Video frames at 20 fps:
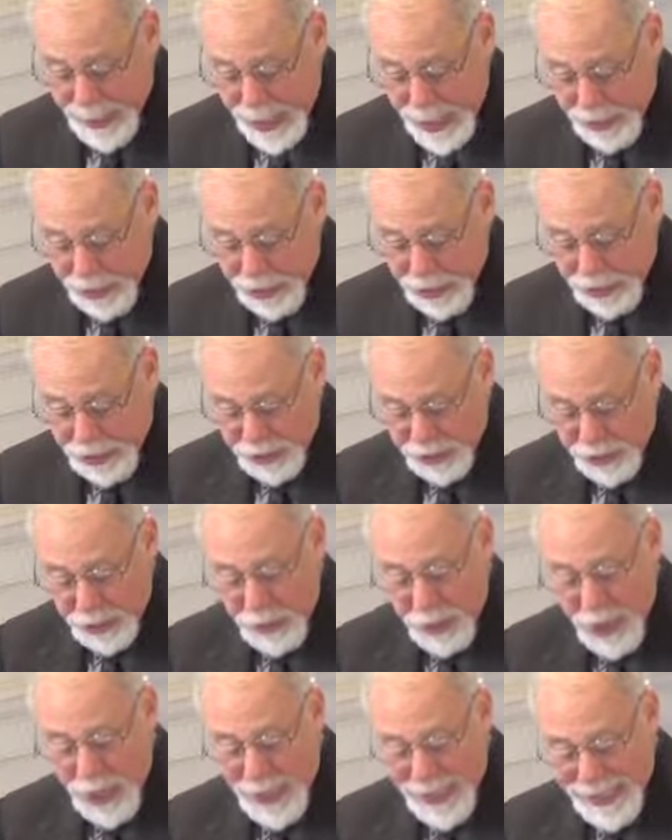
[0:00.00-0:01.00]
not just
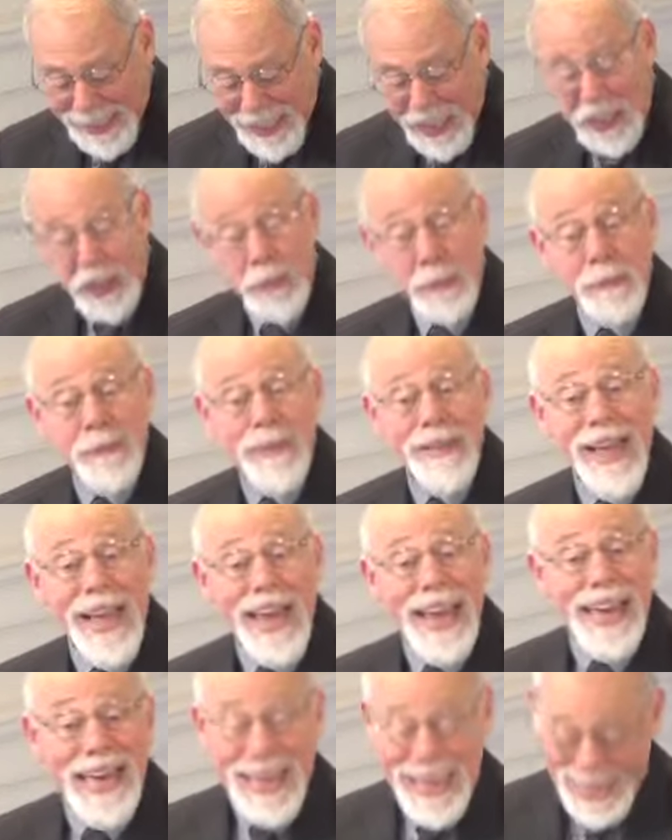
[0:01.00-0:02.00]
to
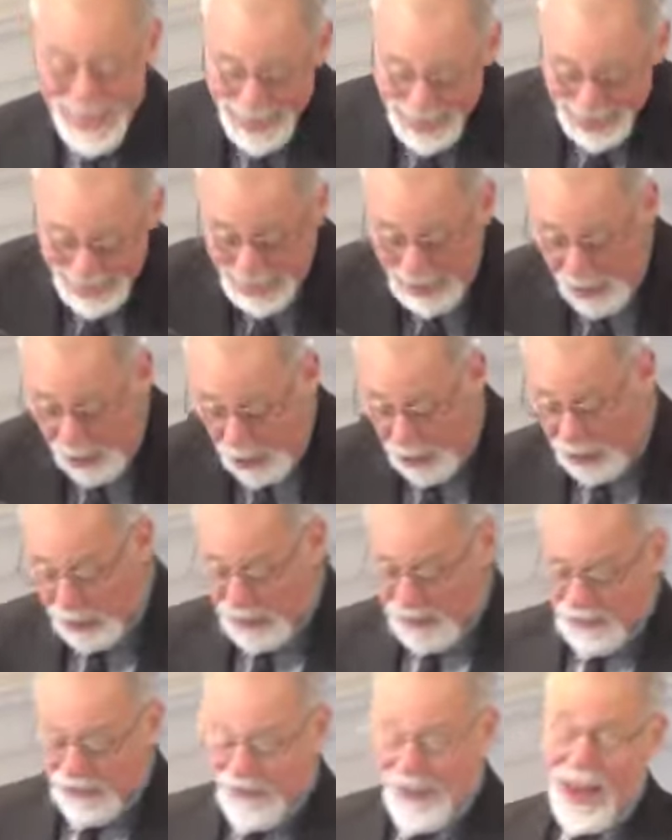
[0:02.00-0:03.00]
display key
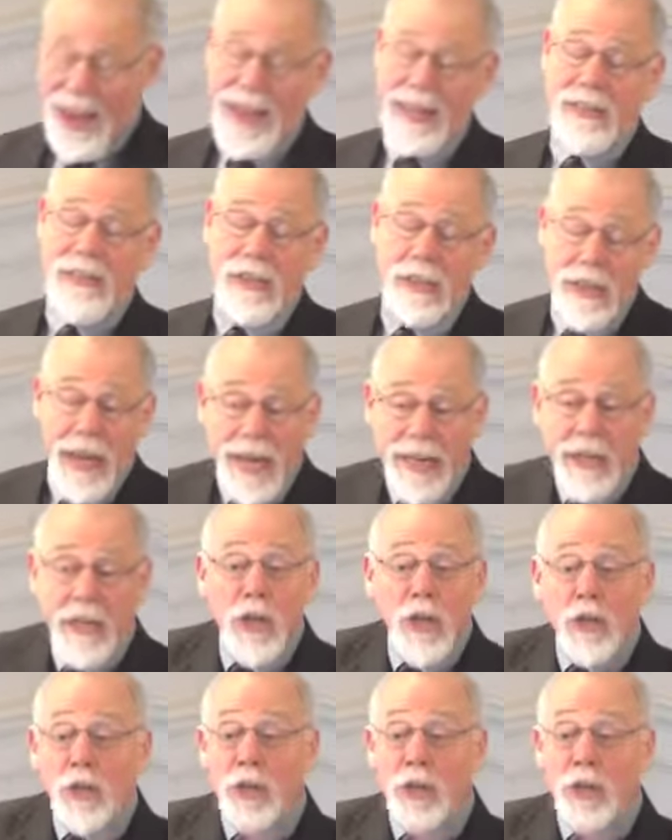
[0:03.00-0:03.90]
artifacts, kind of